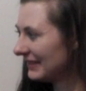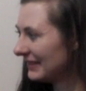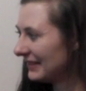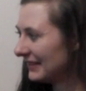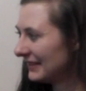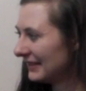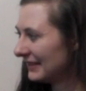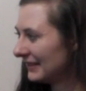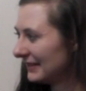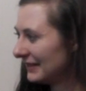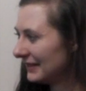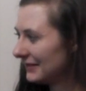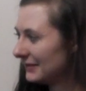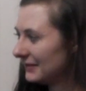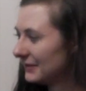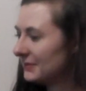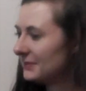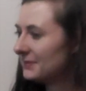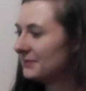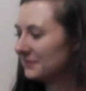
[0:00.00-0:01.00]

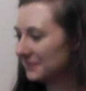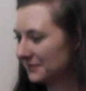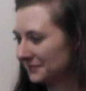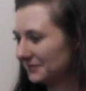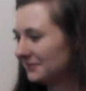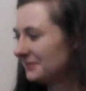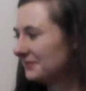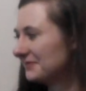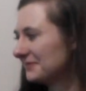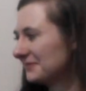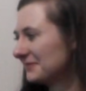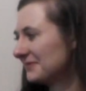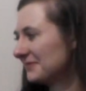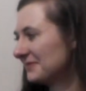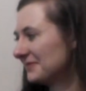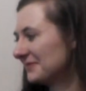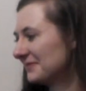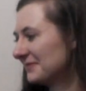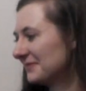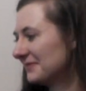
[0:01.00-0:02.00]

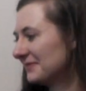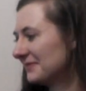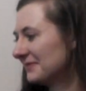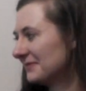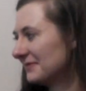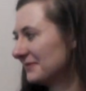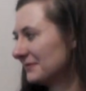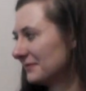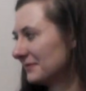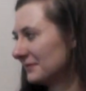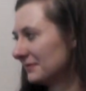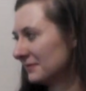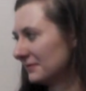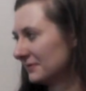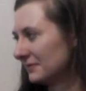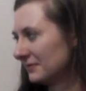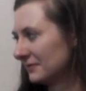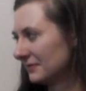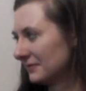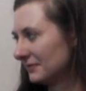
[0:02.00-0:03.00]

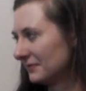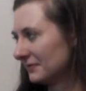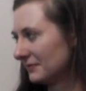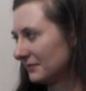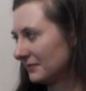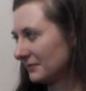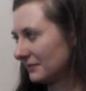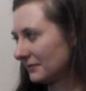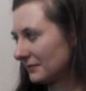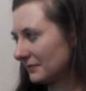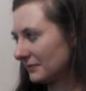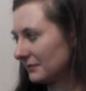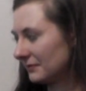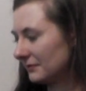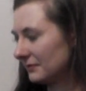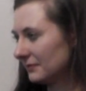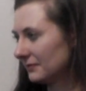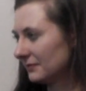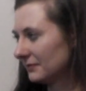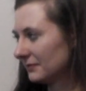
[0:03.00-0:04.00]

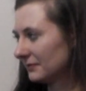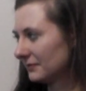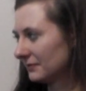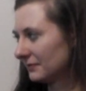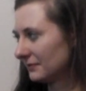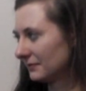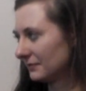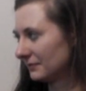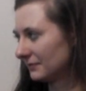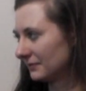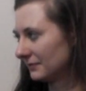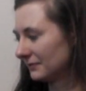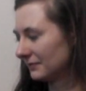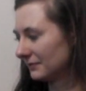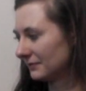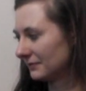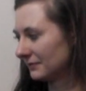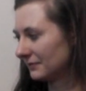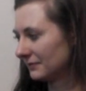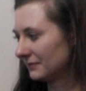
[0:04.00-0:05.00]

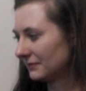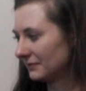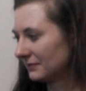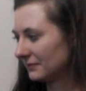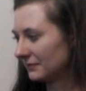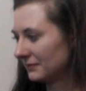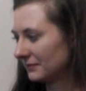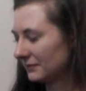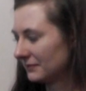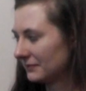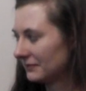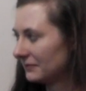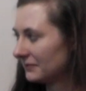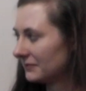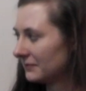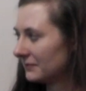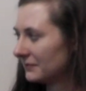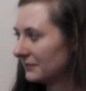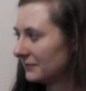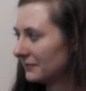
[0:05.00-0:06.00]

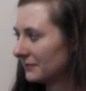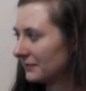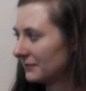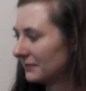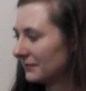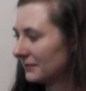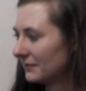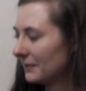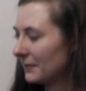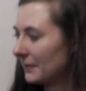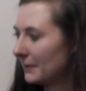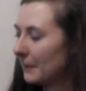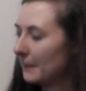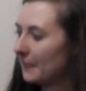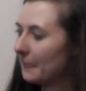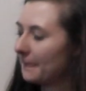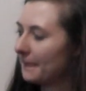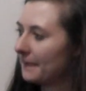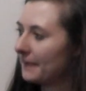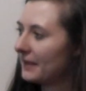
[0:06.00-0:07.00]

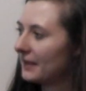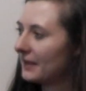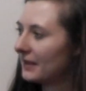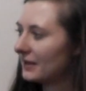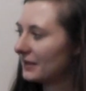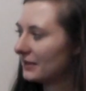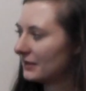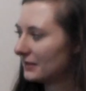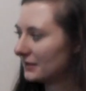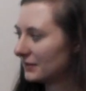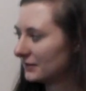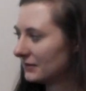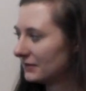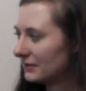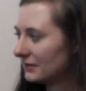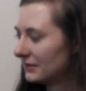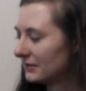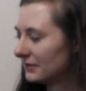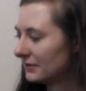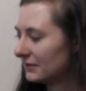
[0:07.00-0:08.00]
[no speech]